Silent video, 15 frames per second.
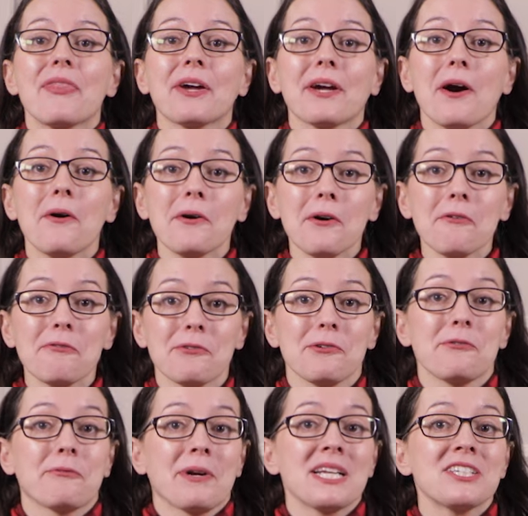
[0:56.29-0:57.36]
The cocoa
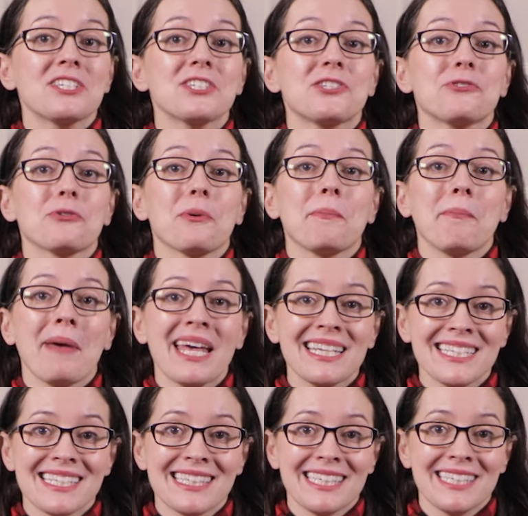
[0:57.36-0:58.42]
fruit ranges
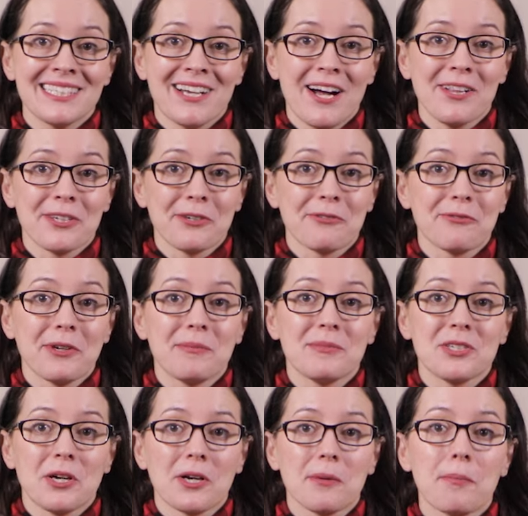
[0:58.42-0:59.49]
tremendously in color, from
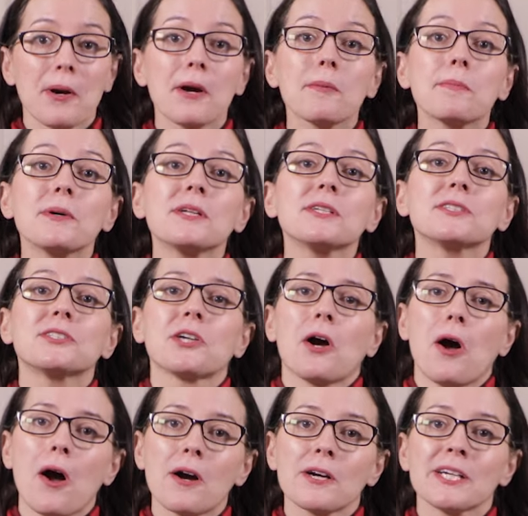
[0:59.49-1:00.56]
dark purple to
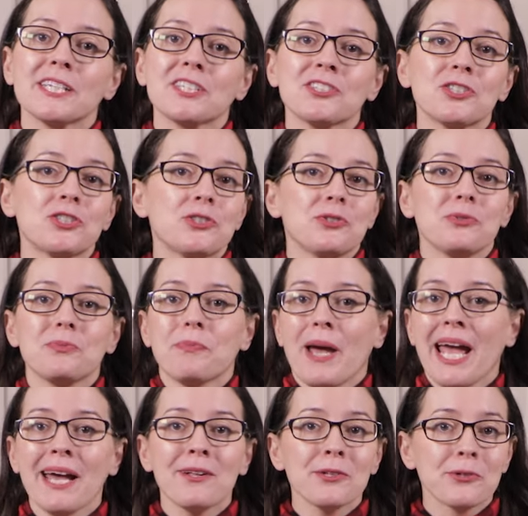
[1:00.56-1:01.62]
orange to
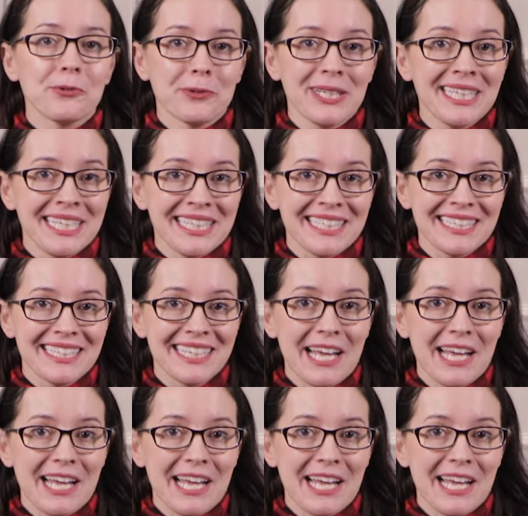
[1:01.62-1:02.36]
pale green.